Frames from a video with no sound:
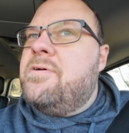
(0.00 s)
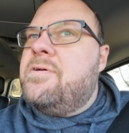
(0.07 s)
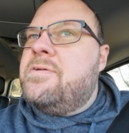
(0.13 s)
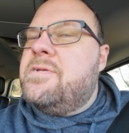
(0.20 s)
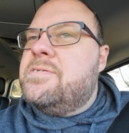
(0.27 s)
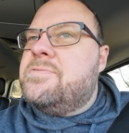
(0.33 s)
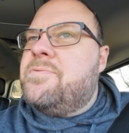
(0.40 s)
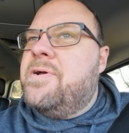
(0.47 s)

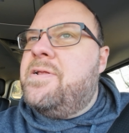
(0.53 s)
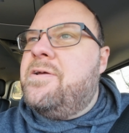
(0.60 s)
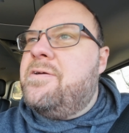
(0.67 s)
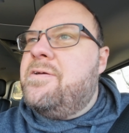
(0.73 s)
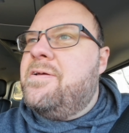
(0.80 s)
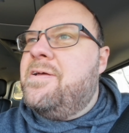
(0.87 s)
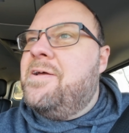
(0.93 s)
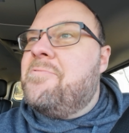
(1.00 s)
Does
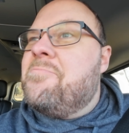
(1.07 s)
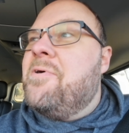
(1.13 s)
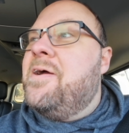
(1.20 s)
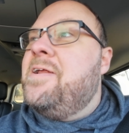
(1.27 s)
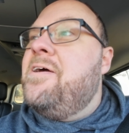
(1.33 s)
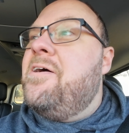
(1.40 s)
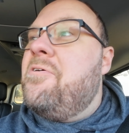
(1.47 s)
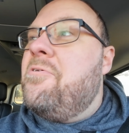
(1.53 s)

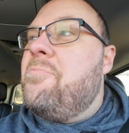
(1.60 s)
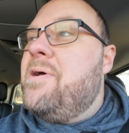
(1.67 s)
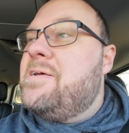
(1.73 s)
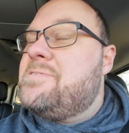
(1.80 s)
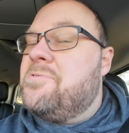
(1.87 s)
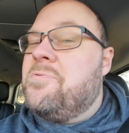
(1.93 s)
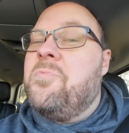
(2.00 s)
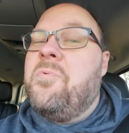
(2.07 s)

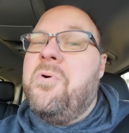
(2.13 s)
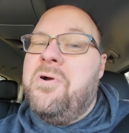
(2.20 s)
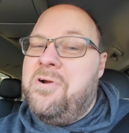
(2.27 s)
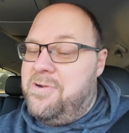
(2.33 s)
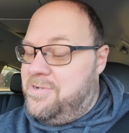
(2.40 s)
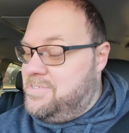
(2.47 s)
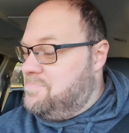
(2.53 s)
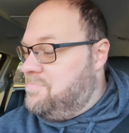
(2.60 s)
Radiomaster
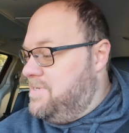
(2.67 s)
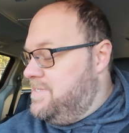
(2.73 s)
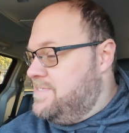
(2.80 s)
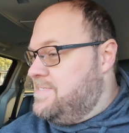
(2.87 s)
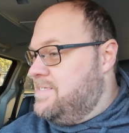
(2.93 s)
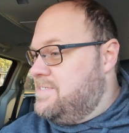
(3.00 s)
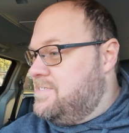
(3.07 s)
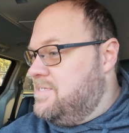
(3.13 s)
works, but it
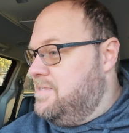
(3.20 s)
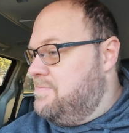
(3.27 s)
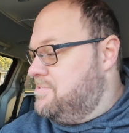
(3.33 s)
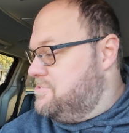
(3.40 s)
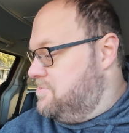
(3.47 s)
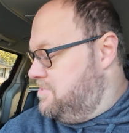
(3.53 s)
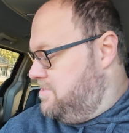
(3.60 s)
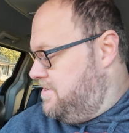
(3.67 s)
says
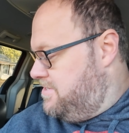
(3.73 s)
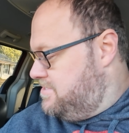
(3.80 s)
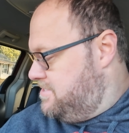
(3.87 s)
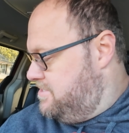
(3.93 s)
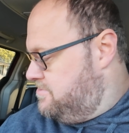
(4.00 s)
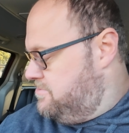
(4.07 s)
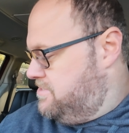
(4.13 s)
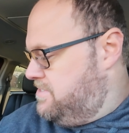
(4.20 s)
telemetry lost.
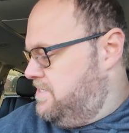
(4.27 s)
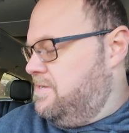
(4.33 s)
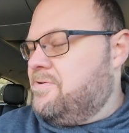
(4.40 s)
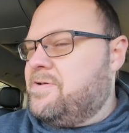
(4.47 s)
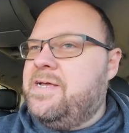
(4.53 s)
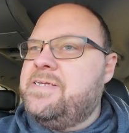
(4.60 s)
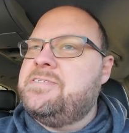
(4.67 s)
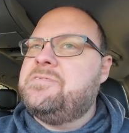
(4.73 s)
Interesting.
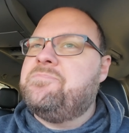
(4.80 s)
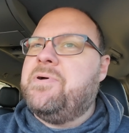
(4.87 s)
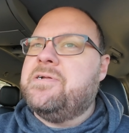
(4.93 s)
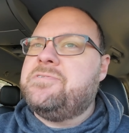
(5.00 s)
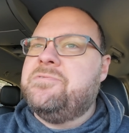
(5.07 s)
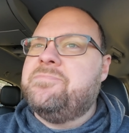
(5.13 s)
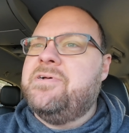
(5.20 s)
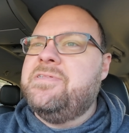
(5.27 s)
Okay,
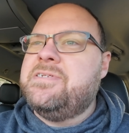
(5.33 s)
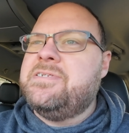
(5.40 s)
Spectrum on the